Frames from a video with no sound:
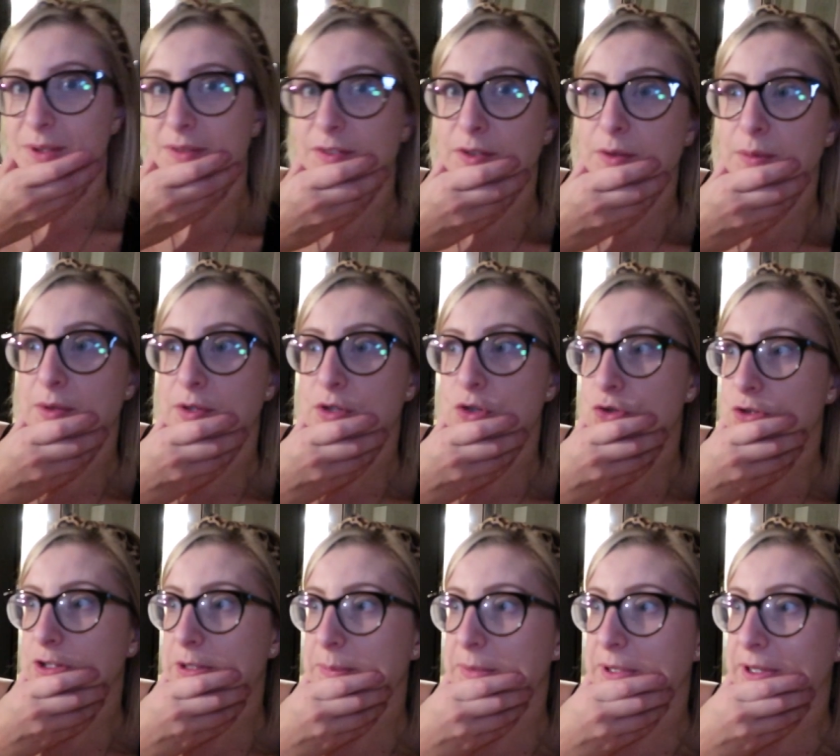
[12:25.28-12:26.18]
we flew on a
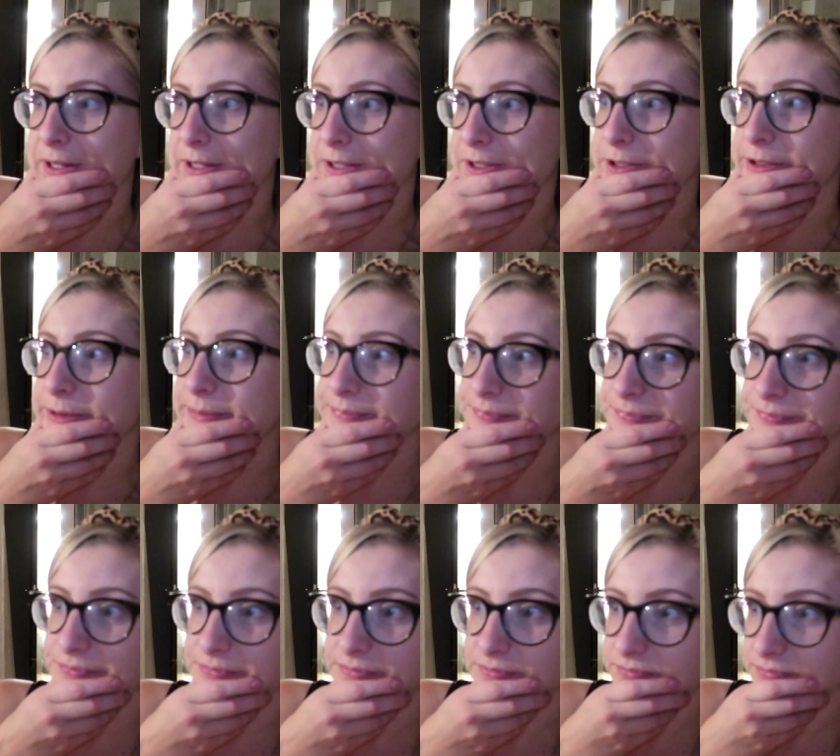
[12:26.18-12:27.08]
Dreamliner
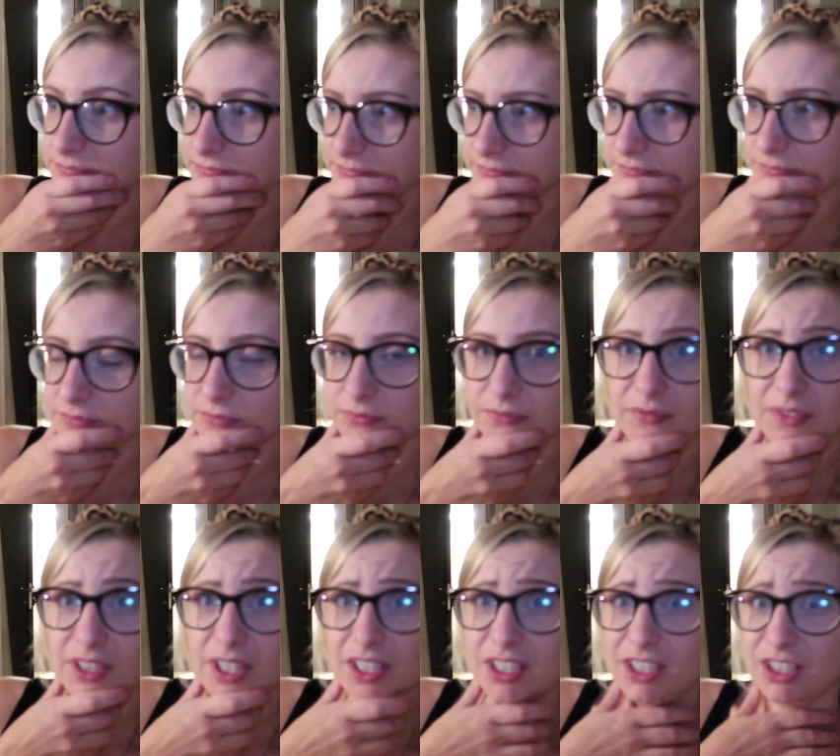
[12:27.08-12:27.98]

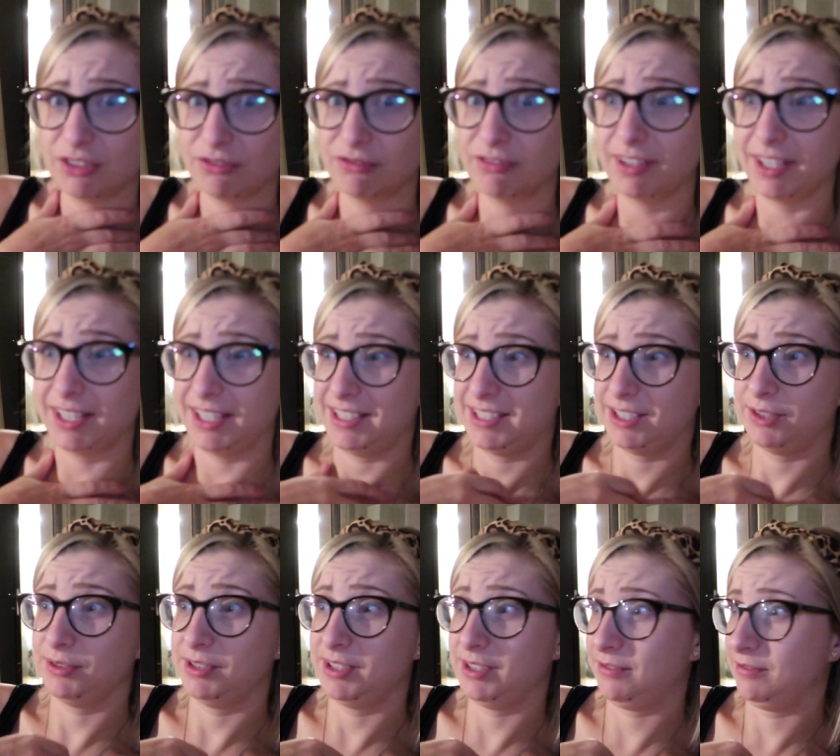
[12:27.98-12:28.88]
you can really
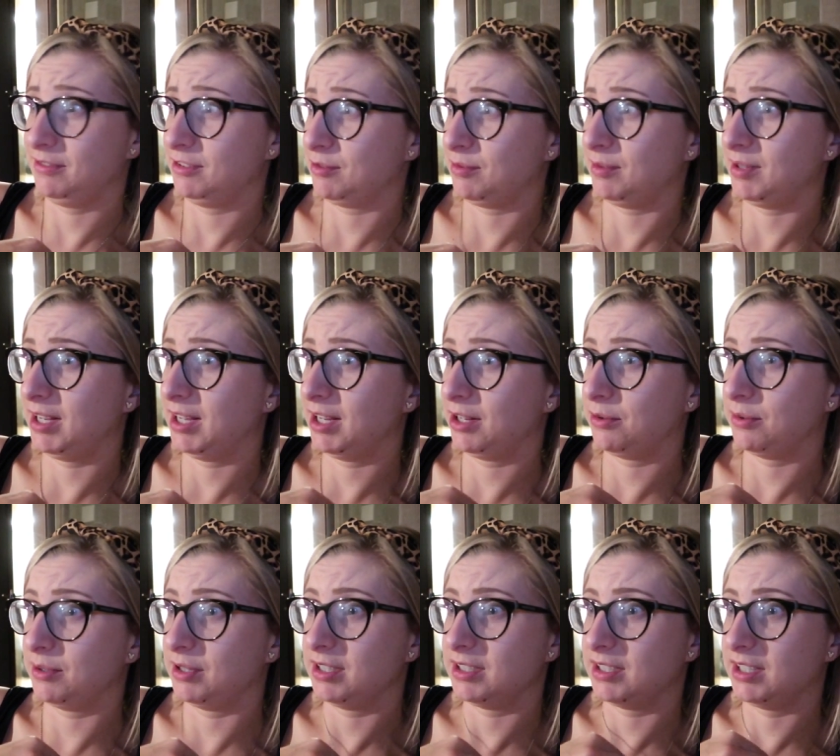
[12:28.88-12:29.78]
tell the difference with the air
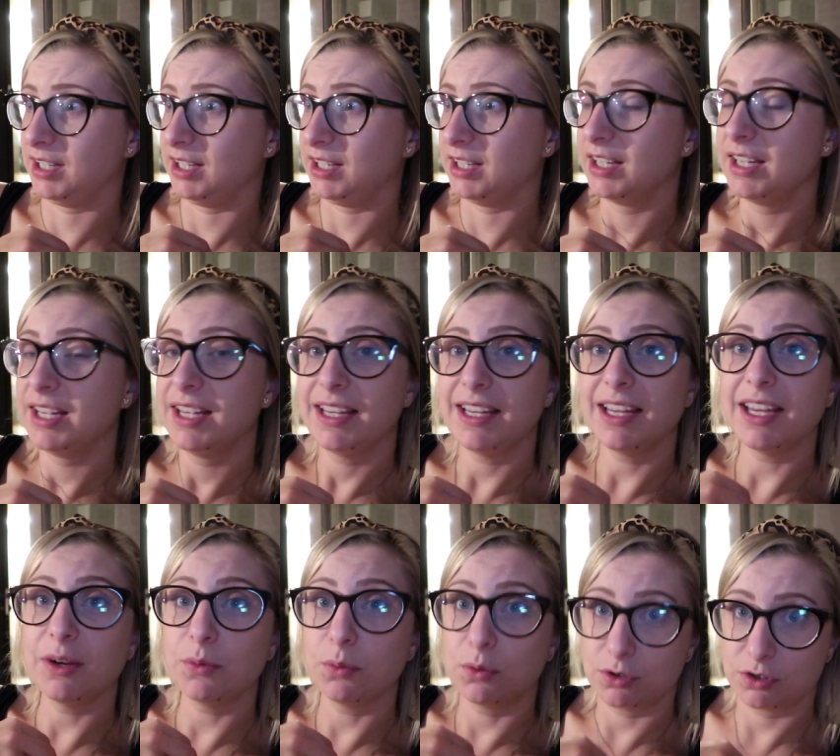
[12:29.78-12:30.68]
quality
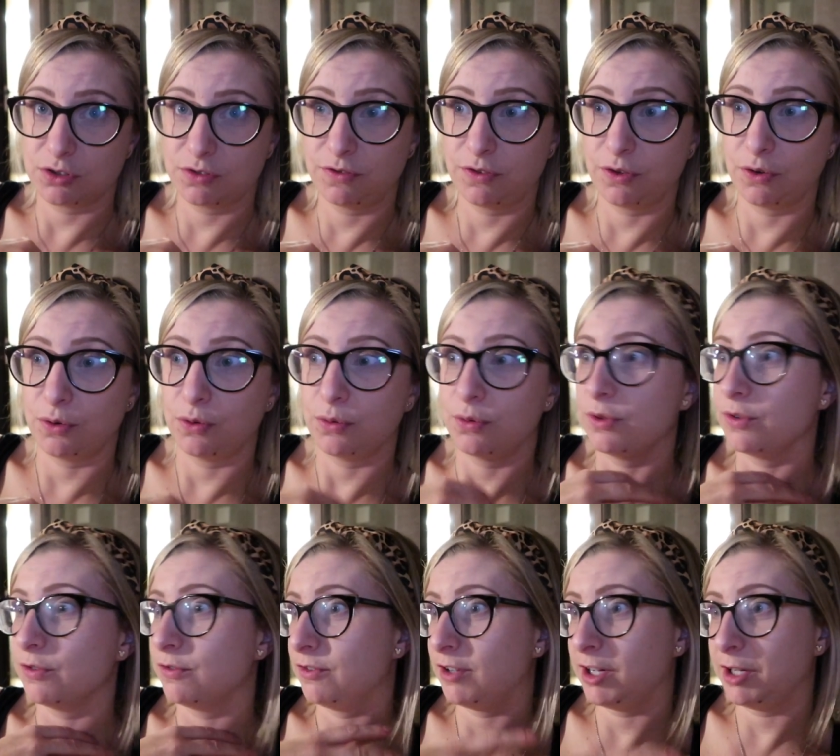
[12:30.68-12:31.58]
it was full
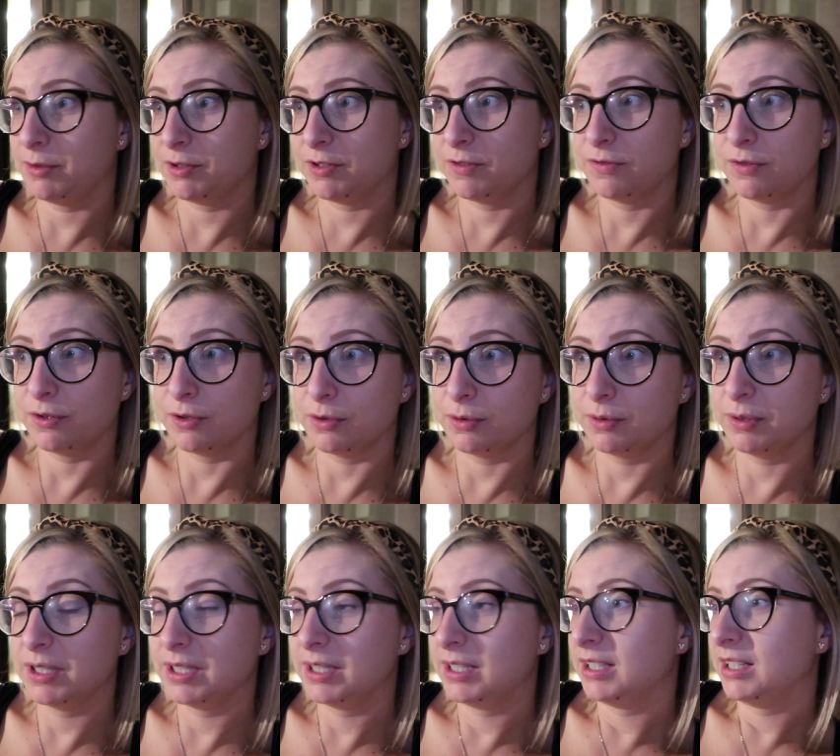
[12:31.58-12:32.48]
the flight was full
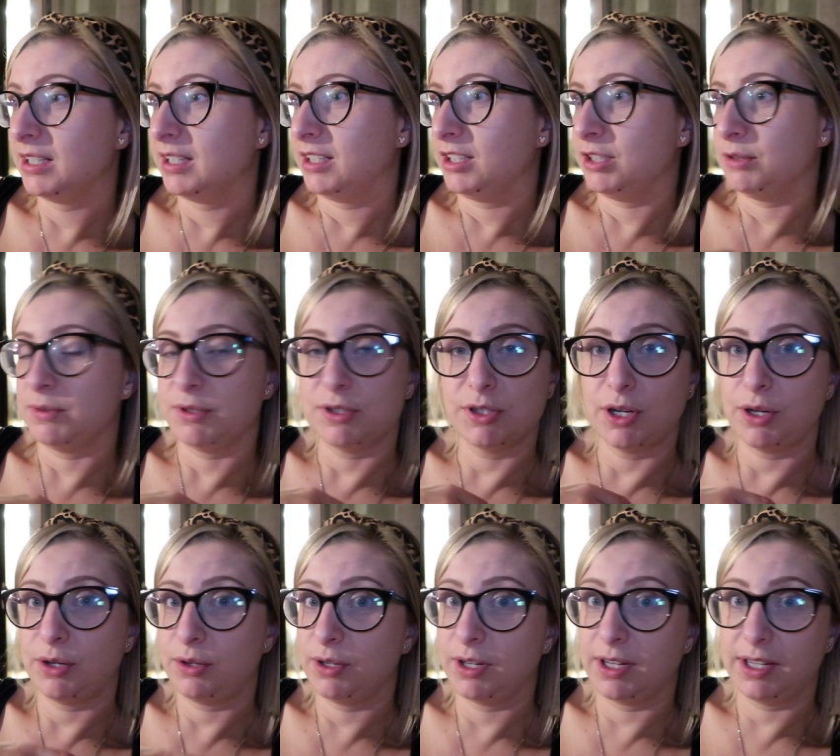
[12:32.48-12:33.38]
there was
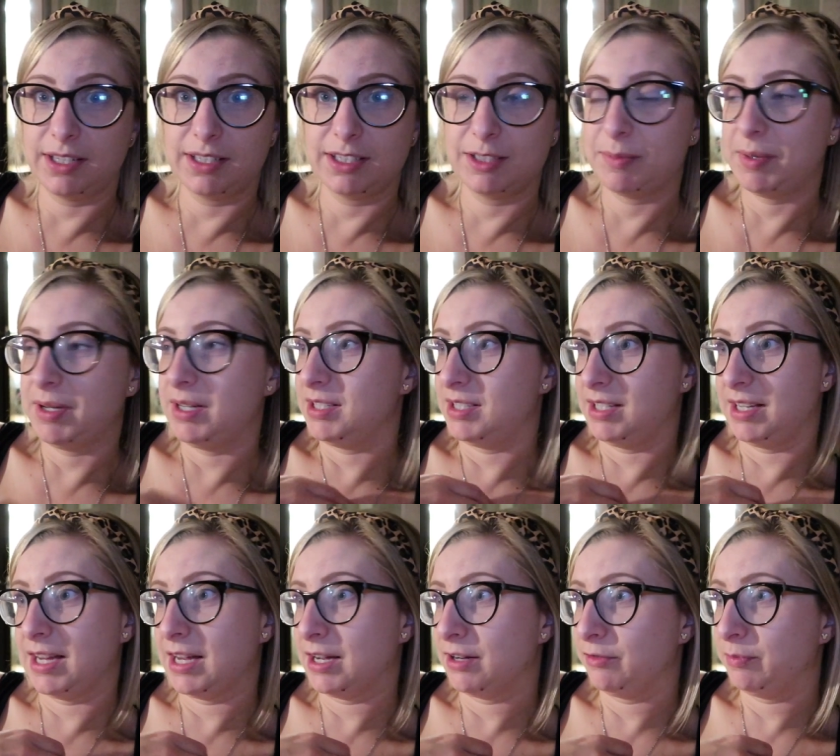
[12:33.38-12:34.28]
no like
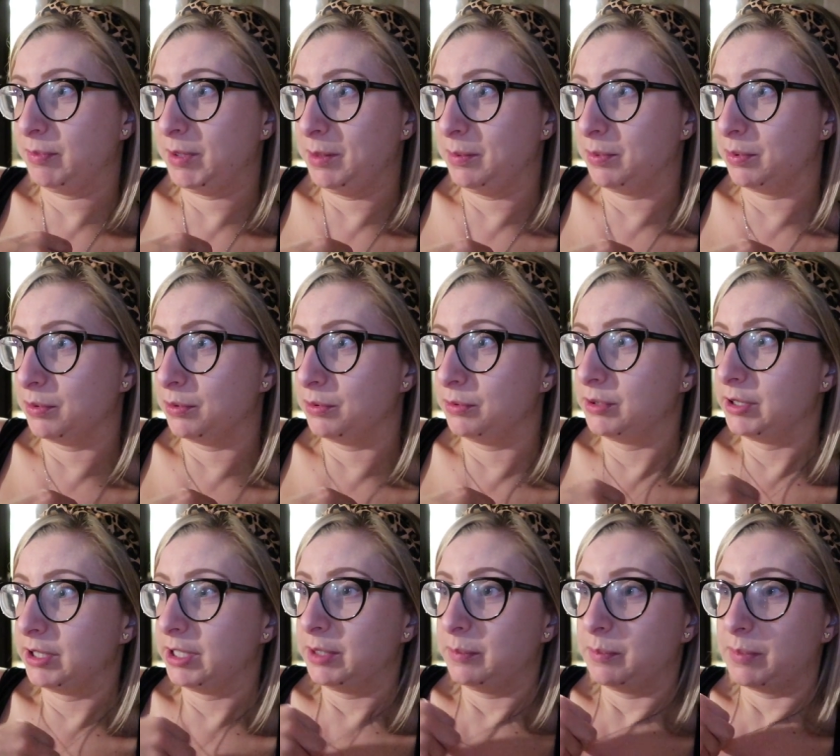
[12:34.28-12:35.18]
spacing out of people
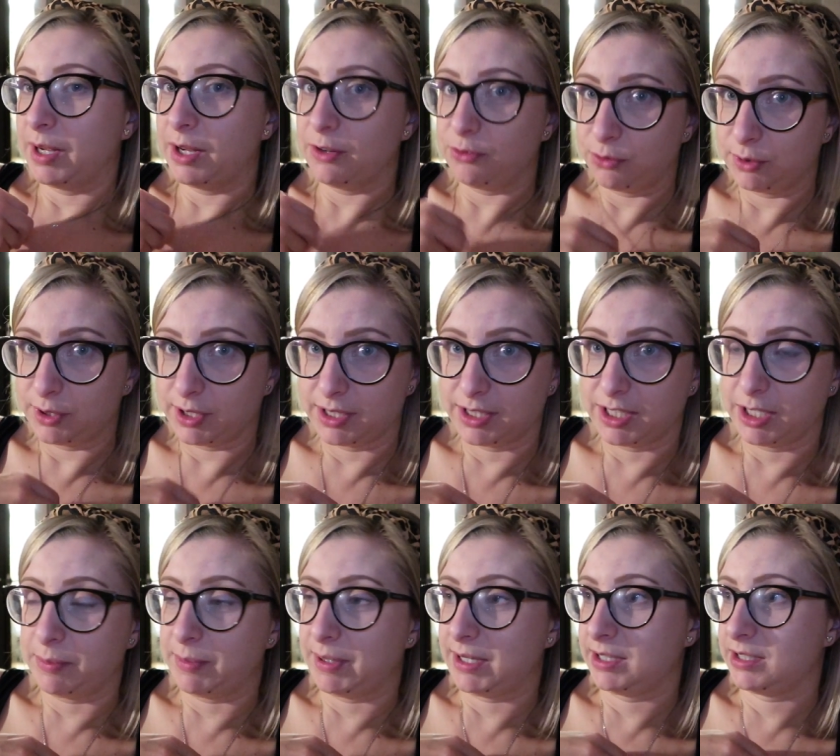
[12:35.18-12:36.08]
but everyone had
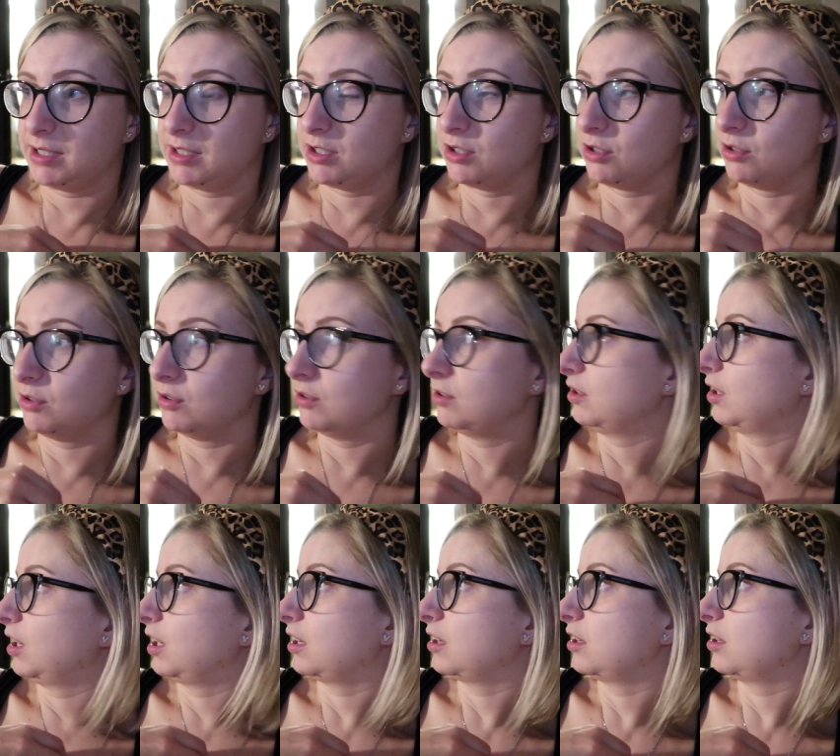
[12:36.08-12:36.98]
their masks on
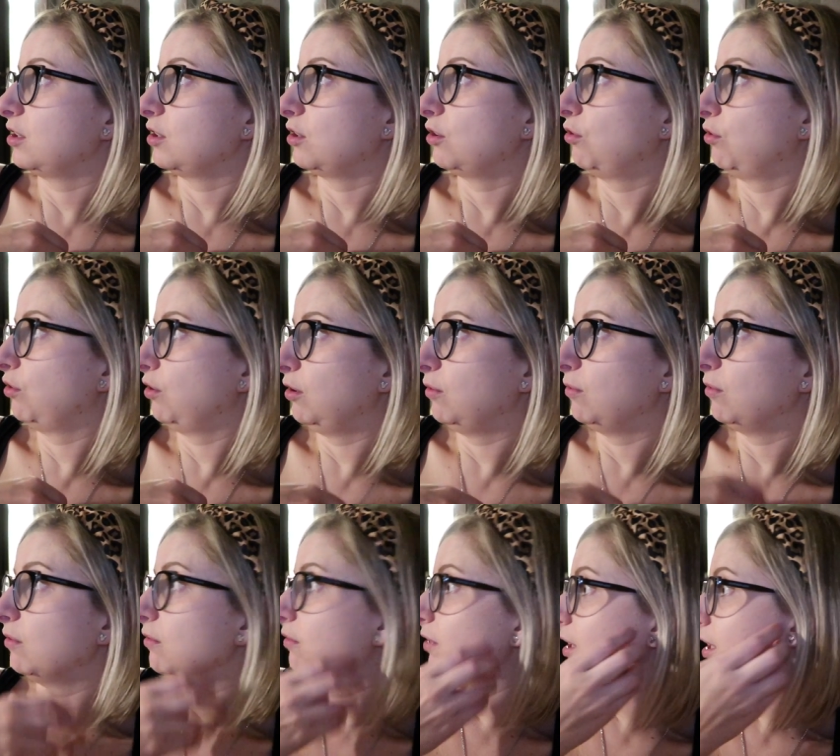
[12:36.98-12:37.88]
like the crew
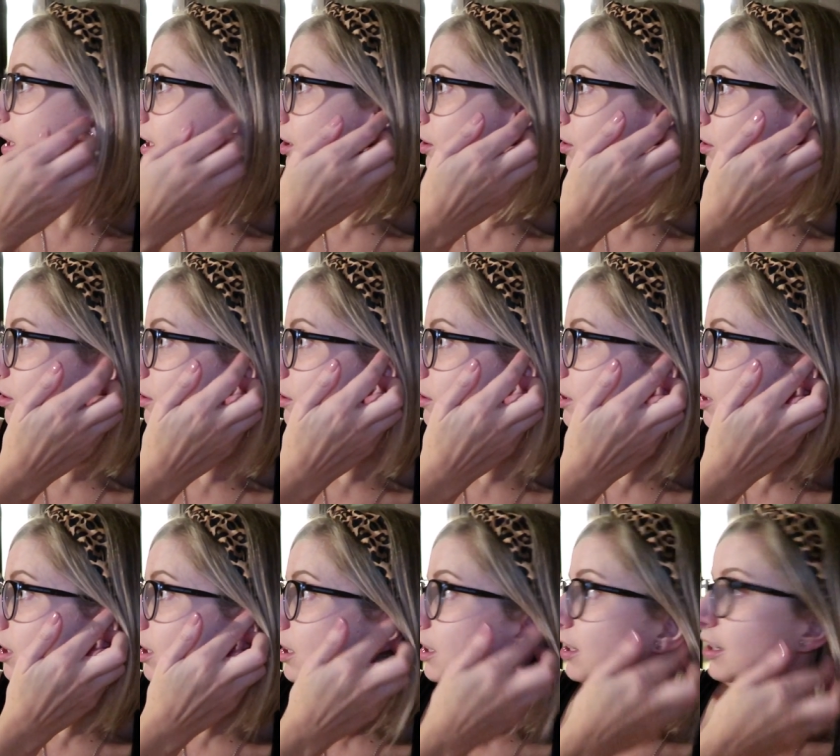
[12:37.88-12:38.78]
were really good
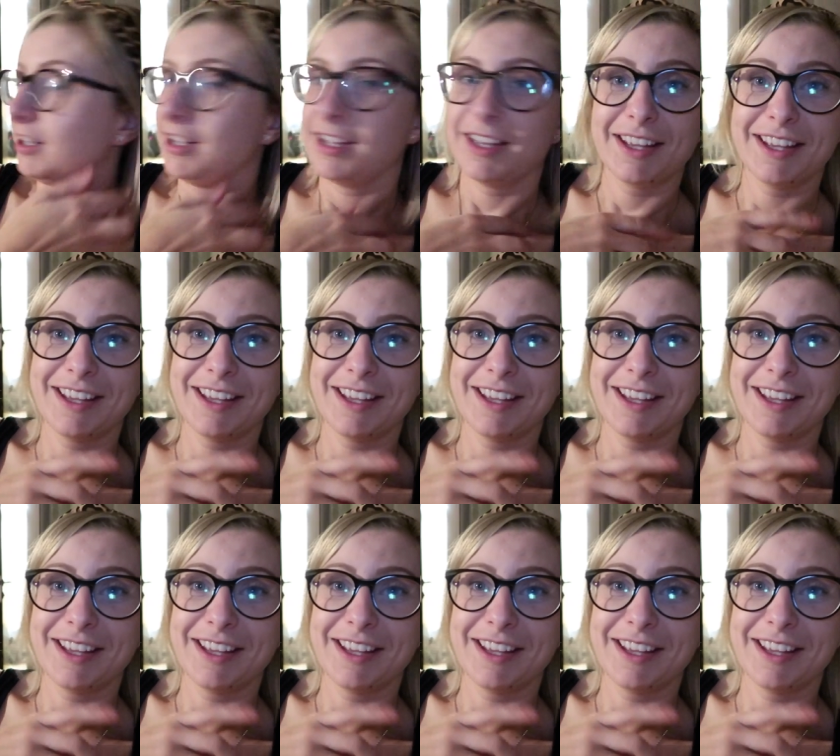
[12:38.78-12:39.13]
mm -hmm.